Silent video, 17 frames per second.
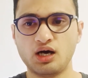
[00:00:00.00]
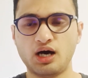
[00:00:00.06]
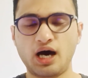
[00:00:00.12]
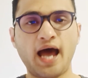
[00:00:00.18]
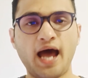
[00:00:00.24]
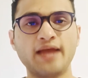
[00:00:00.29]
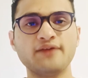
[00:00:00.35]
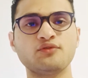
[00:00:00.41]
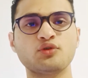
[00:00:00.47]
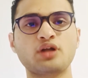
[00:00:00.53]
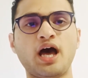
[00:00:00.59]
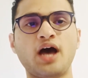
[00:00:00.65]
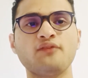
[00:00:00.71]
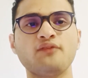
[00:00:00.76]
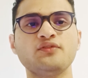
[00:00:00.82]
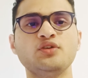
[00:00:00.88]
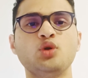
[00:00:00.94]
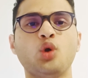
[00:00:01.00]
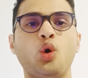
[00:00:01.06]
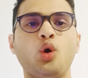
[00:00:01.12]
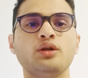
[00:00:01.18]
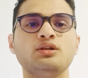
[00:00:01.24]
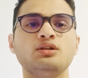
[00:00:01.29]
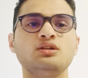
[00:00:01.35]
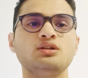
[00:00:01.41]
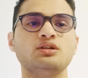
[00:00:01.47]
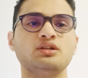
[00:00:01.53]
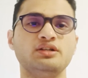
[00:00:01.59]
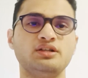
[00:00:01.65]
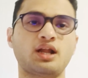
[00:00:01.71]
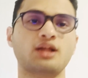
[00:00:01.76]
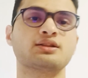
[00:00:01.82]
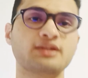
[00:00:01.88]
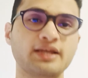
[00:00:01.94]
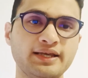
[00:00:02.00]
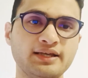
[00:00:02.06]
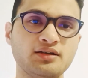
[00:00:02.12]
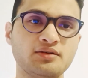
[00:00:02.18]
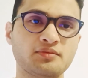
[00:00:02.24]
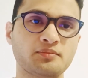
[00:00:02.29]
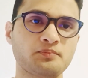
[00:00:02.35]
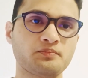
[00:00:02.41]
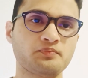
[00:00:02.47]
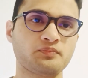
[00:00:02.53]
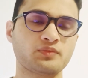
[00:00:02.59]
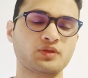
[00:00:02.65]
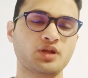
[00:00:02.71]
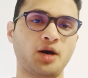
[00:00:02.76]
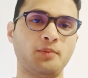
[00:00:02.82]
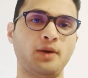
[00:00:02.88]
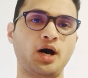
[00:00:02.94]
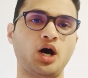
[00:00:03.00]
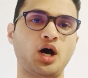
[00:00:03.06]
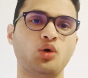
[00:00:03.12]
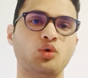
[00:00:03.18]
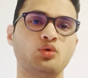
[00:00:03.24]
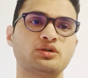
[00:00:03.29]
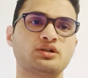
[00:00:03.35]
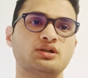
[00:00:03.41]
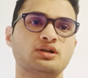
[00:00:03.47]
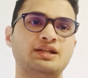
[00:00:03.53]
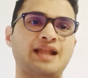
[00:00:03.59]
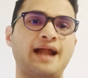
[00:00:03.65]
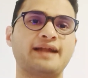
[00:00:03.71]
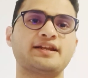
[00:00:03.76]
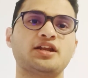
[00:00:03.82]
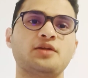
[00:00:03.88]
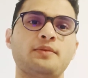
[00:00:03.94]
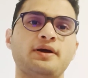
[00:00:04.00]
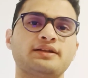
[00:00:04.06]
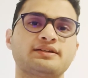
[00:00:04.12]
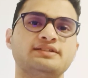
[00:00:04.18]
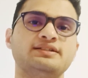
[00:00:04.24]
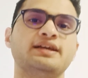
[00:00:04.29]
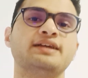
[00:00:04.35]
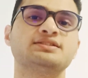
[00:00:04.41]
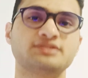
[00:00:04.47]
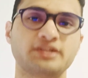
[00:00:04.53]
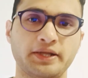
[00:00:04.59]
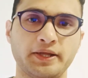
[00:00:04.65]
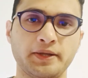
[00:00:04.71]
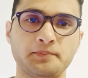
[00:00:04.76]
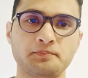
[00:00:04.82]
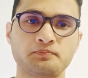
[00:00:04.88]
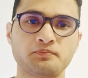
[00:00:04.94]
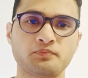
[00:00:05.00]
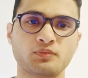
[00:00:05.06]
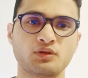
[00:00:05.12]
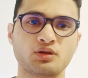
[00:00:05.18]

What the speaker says: I would have known nothing about Latin American history,